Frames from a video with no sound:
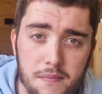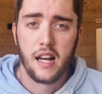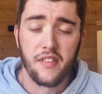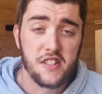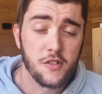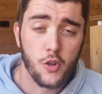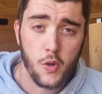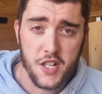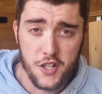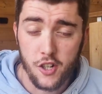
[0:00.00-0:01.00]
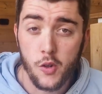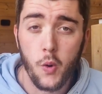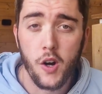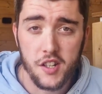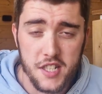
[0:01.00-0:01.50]
And there's no question on
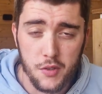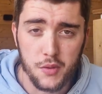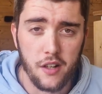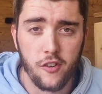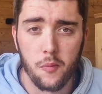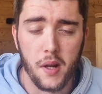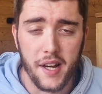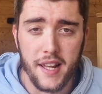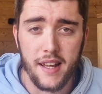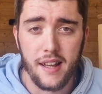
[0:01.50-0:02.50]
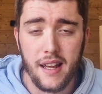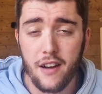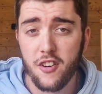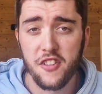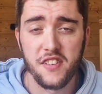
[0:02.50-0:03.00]
quality with twelve V Planet.
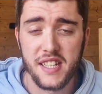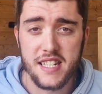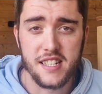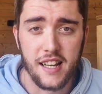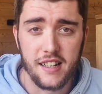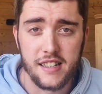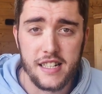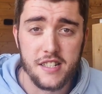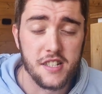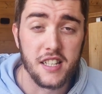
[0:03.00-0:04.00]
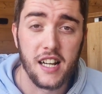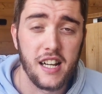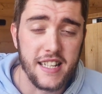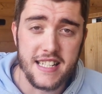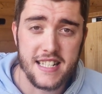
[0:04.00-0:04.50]
Everything they sell is to the
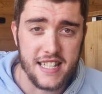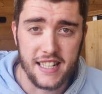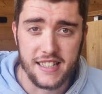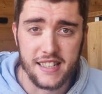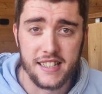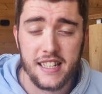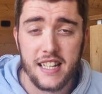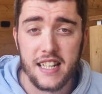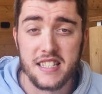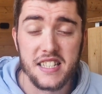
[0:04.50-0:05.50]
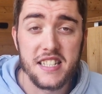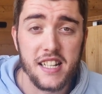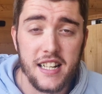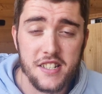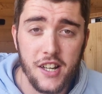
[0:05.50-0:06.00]
highest standard, as these
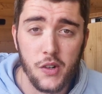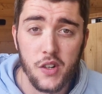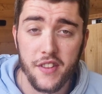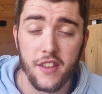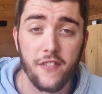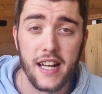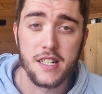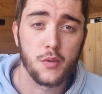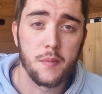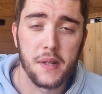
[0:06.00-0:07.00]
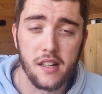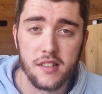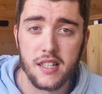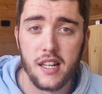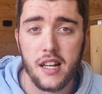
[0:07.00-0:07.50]
guys know that the vans we
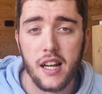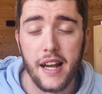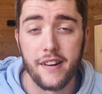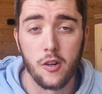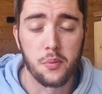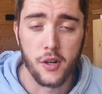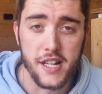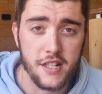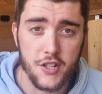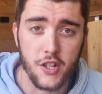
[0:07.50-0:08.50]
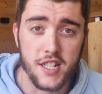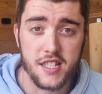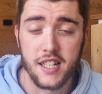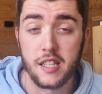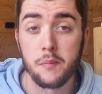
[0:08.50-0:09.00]
build are our pride and
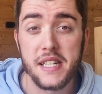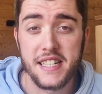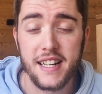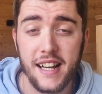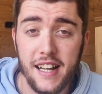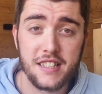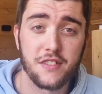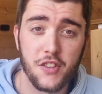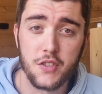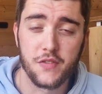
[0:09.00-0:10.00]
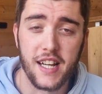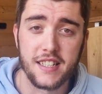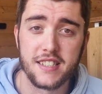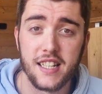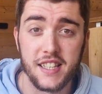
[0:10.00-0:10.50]
joys, and the beating heart of those
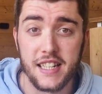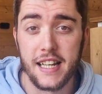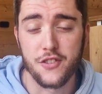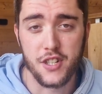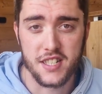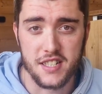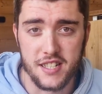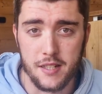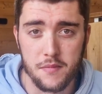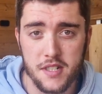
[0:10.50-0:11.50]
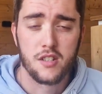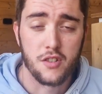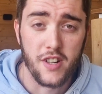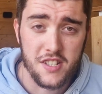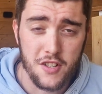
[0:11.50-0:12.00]
vans are the electric systems.
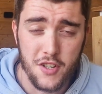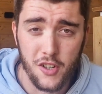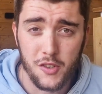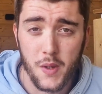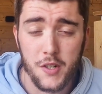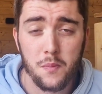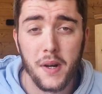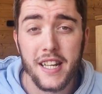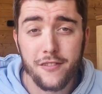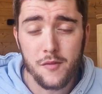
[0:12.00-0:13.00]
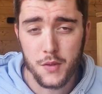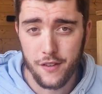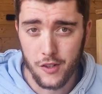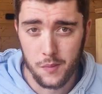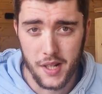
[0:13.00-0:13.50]
So rest assured, when you buy from
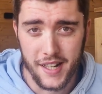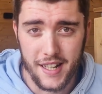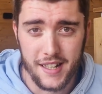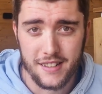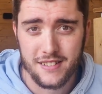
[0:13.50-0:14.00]
twelve V Planet,